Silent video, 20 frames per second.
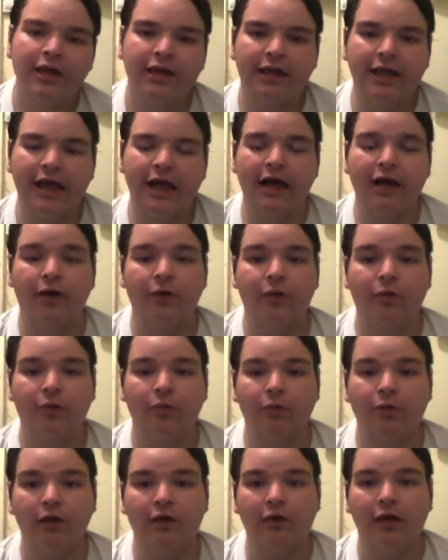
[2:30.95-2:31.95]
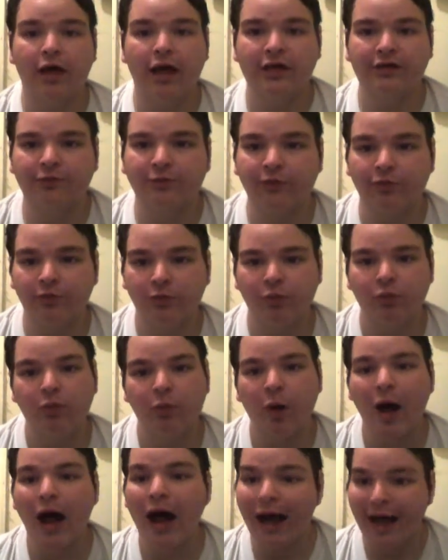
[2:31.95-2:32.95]
Now, as for
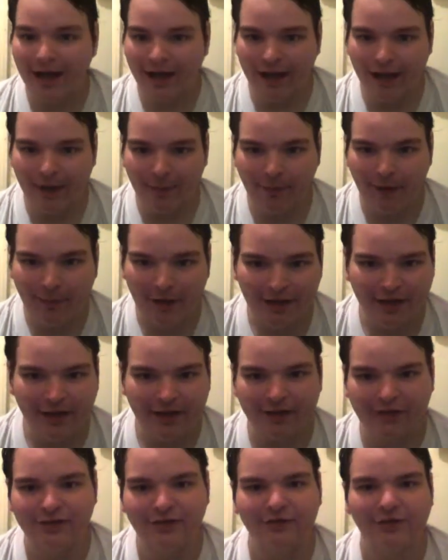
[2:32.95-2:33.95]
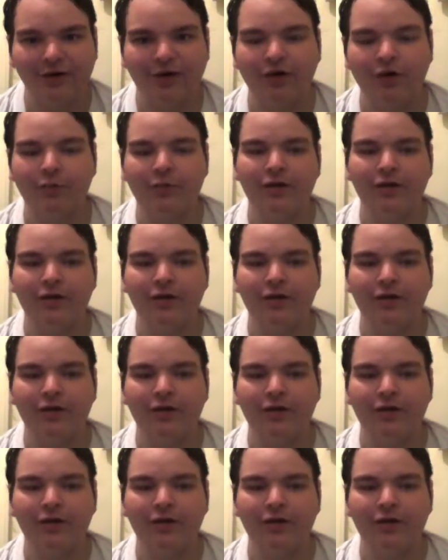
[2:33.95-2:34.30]
why am I making this video?